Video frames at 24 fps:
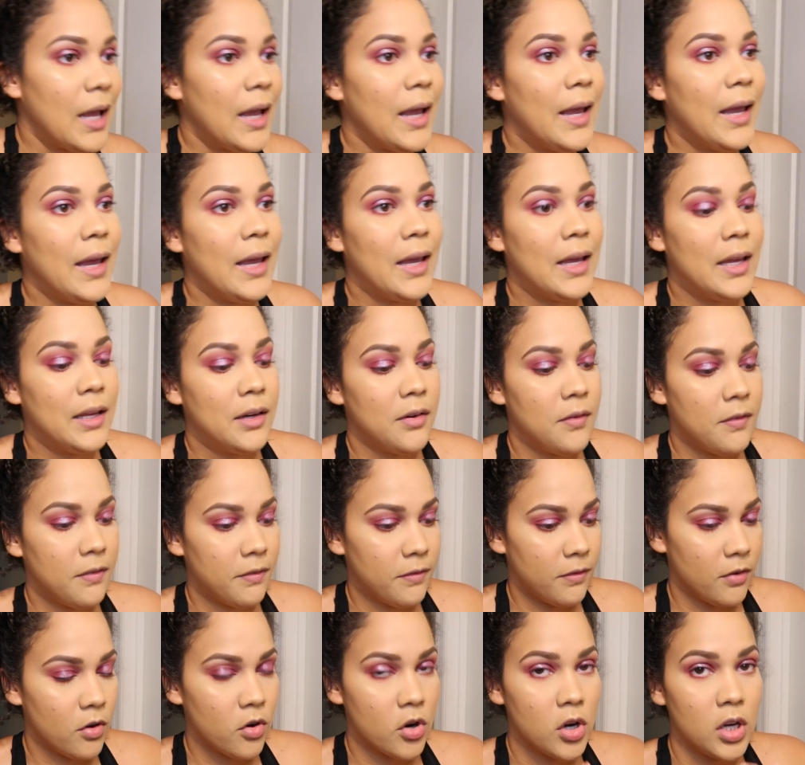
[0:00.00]
And
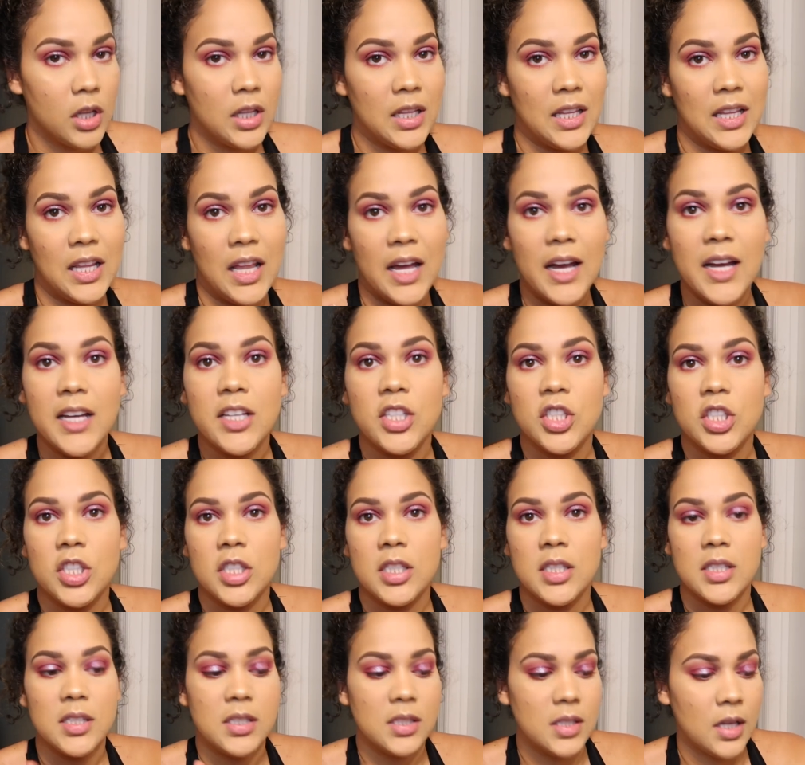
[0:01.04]
for
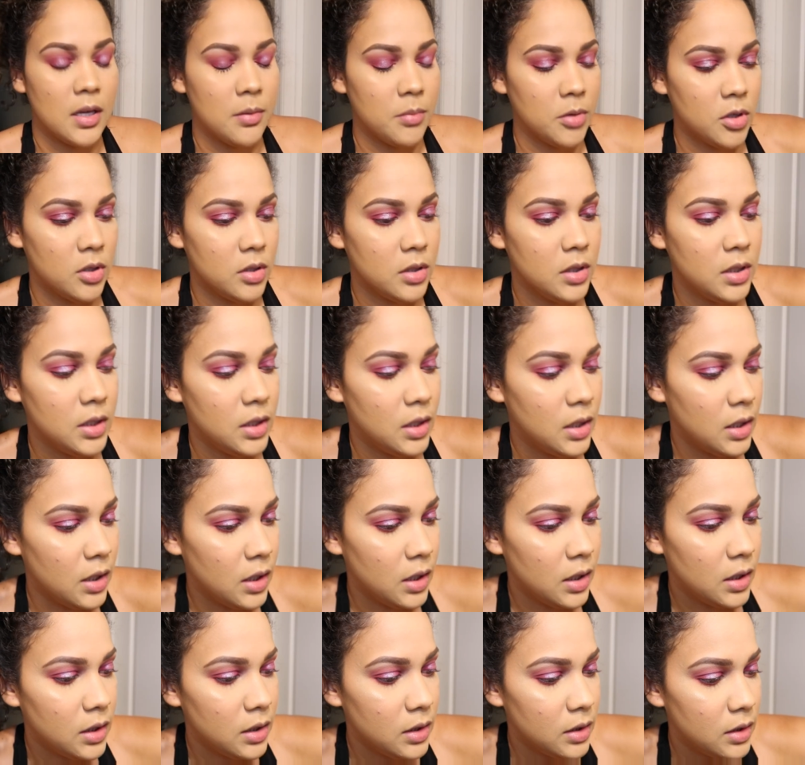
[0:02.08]
lashes, I'm gonna
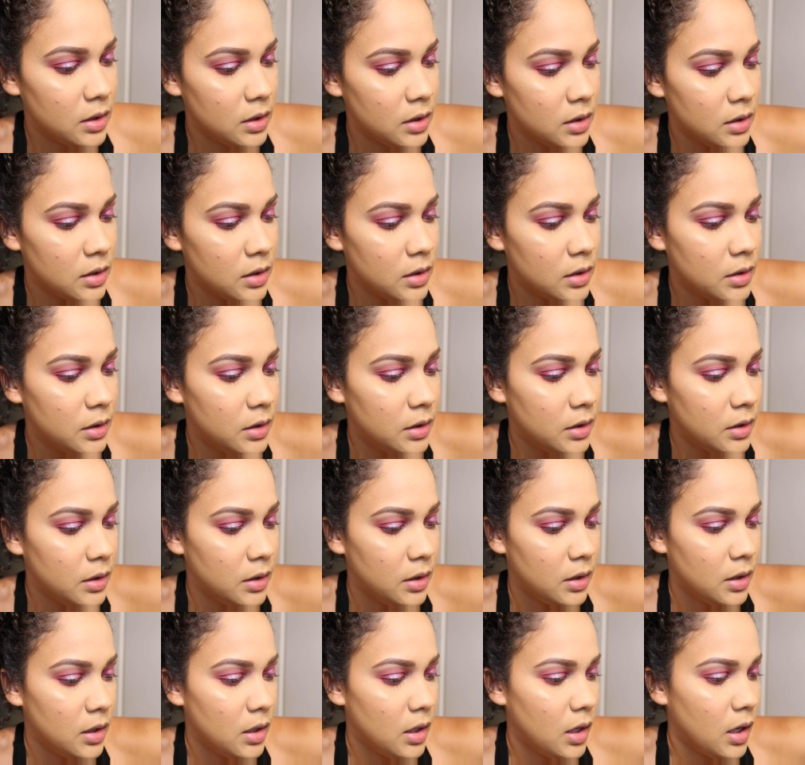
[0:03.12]
get,
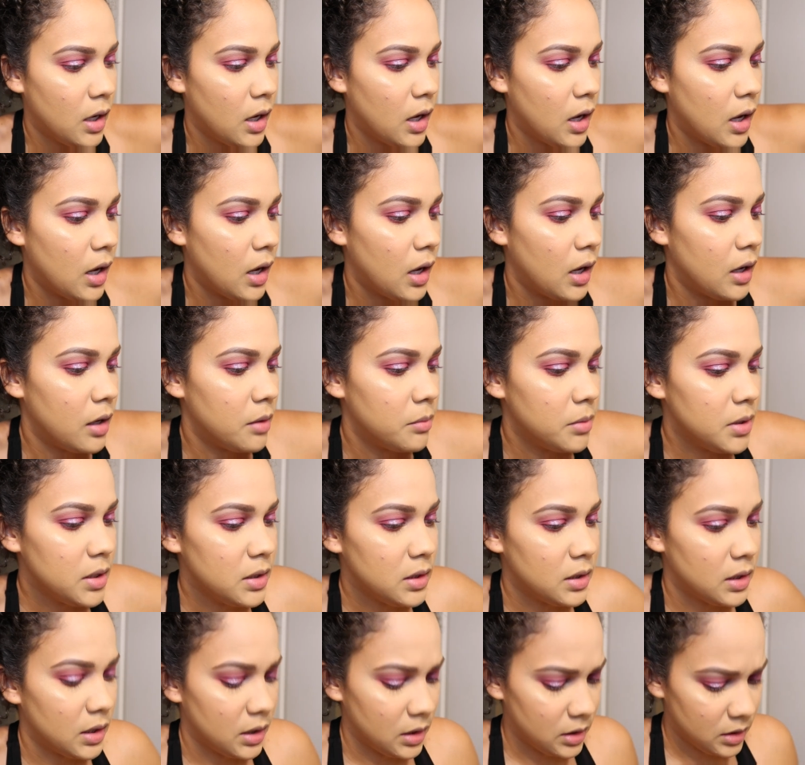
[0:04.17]
I've
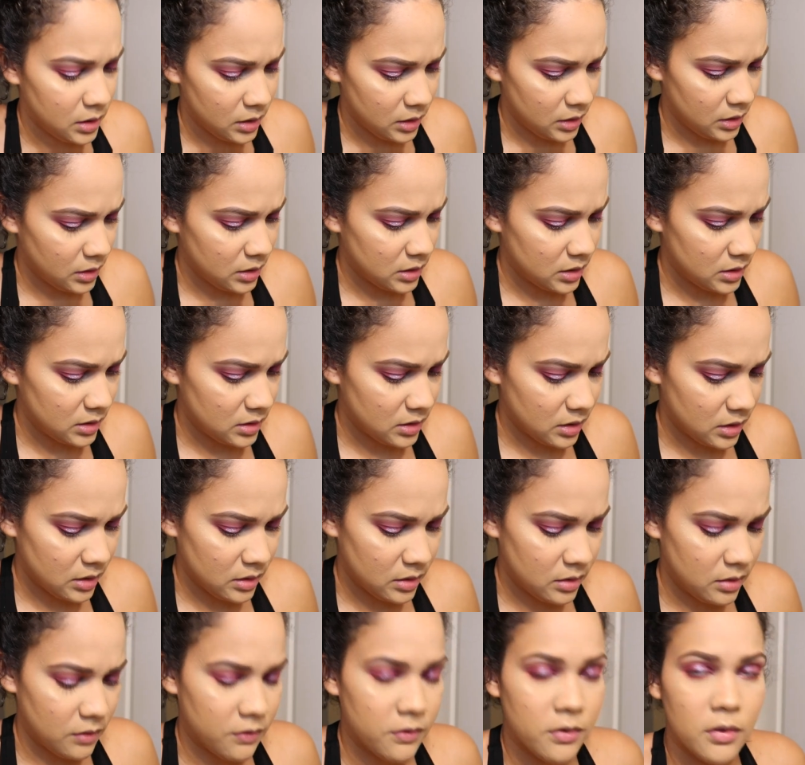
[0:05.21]
been liking, these
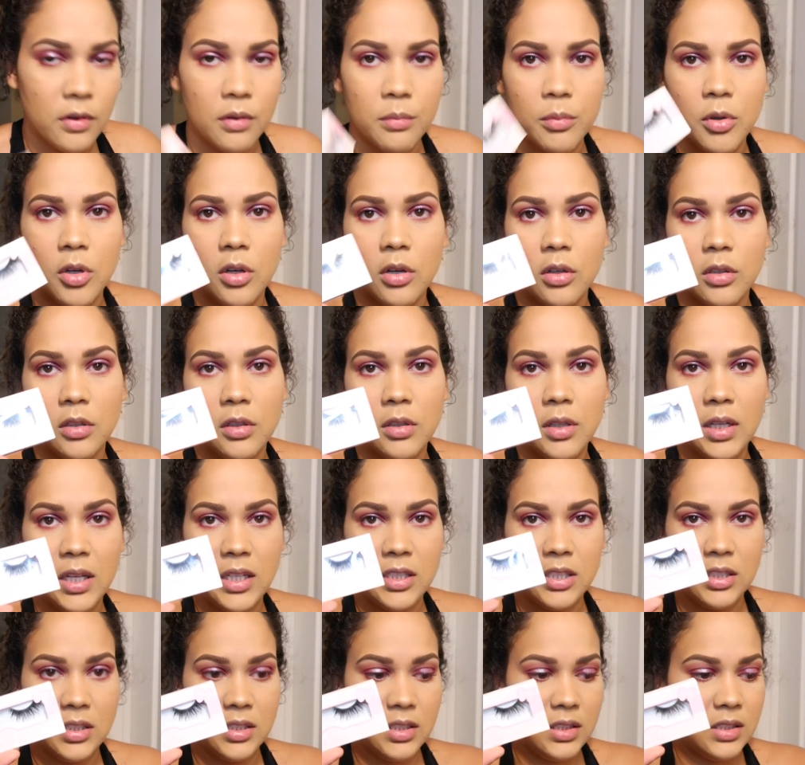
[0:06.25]
are from Coco
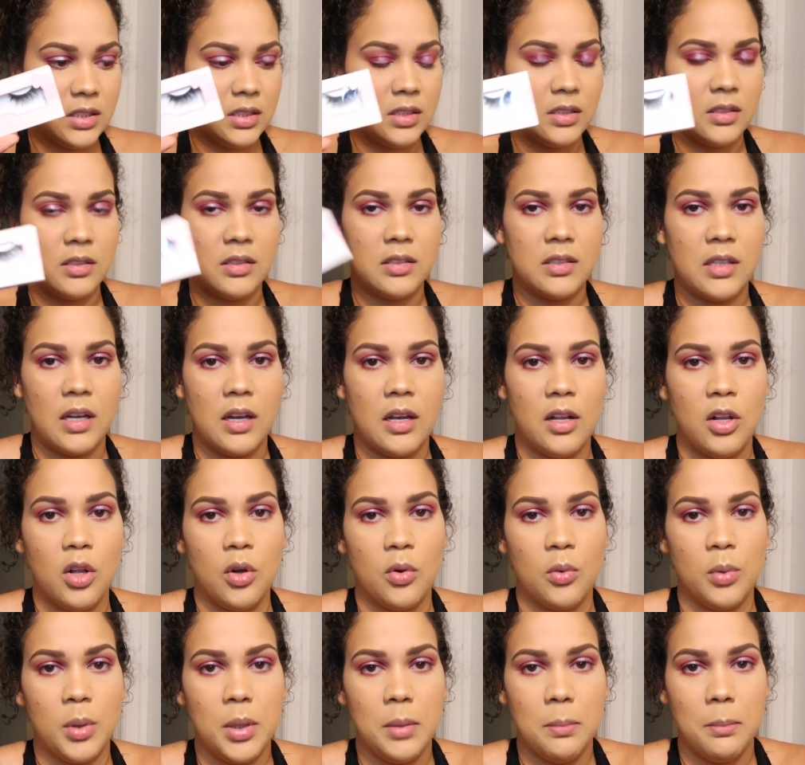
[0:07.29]
Lashes in the style
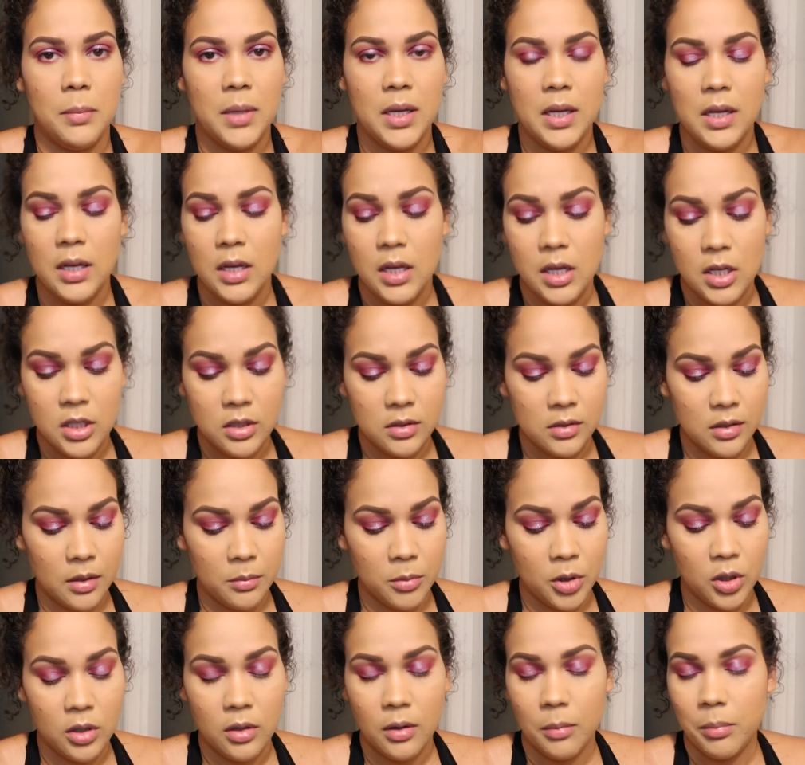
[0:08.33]
Queen Bee. So
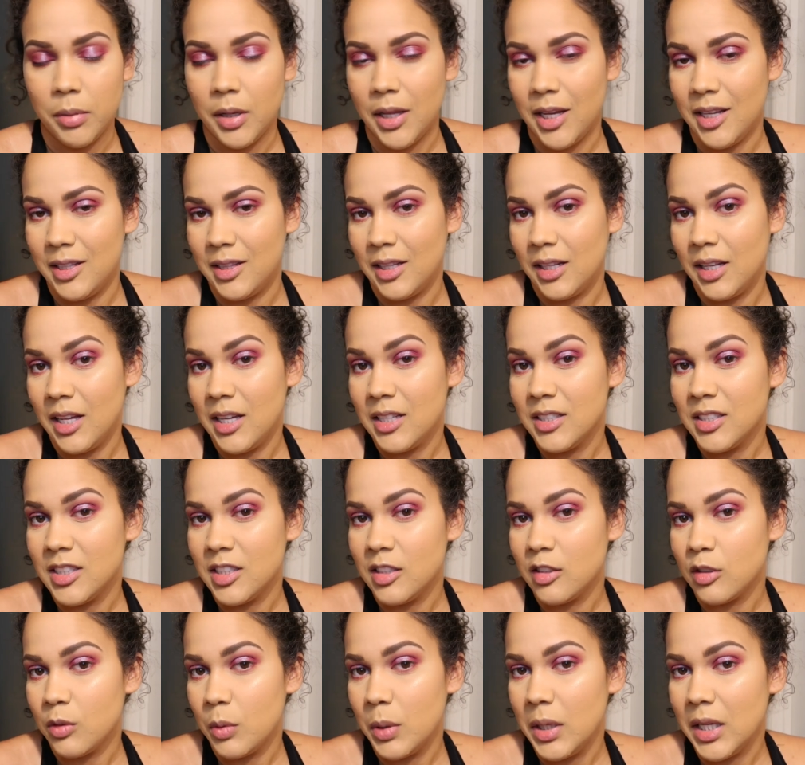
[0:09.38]
I'm gonna apply the
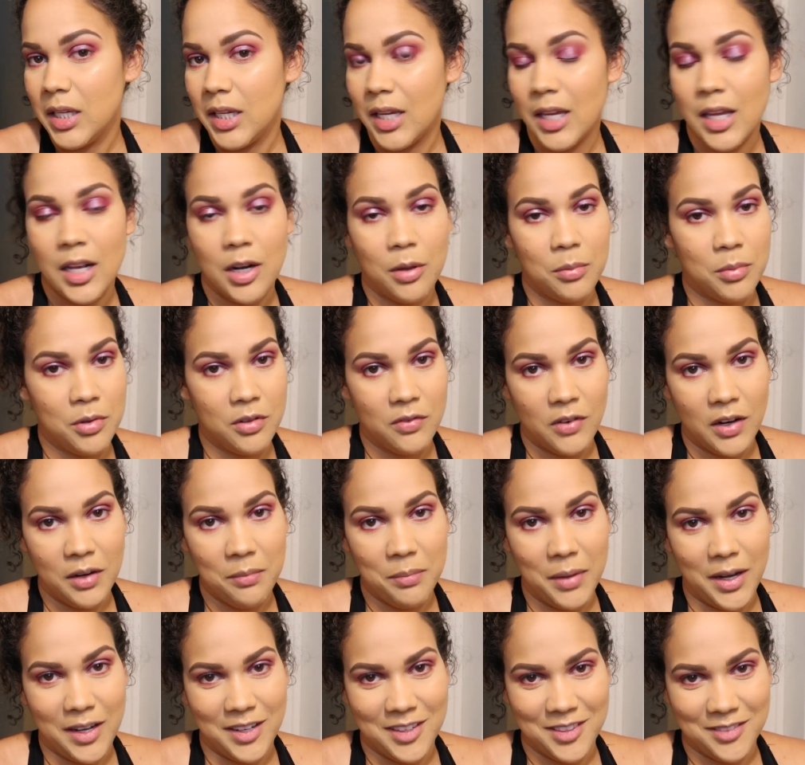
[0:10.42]
lashes quick and I'll be right
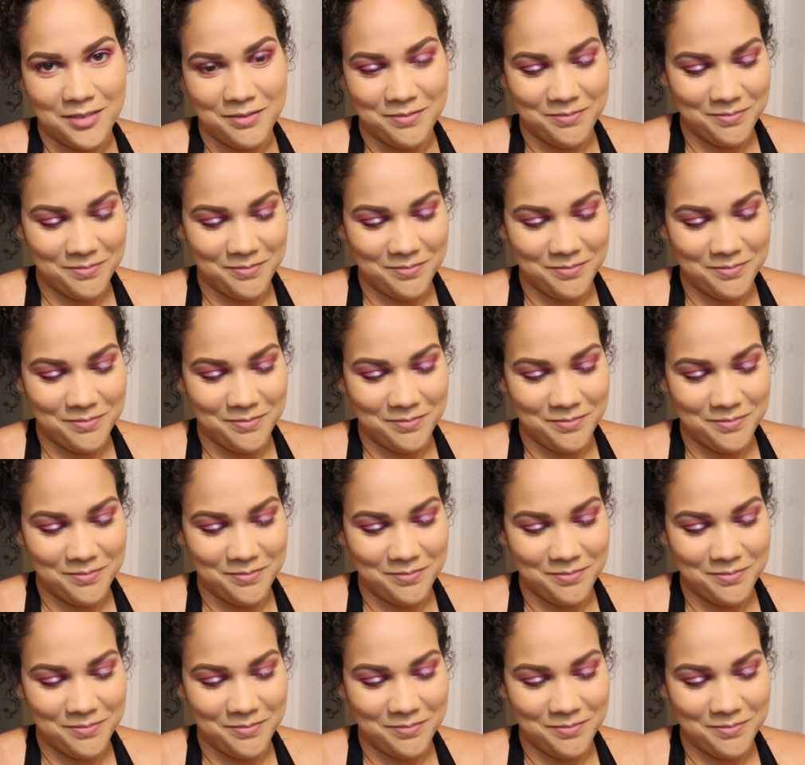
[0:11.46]
back.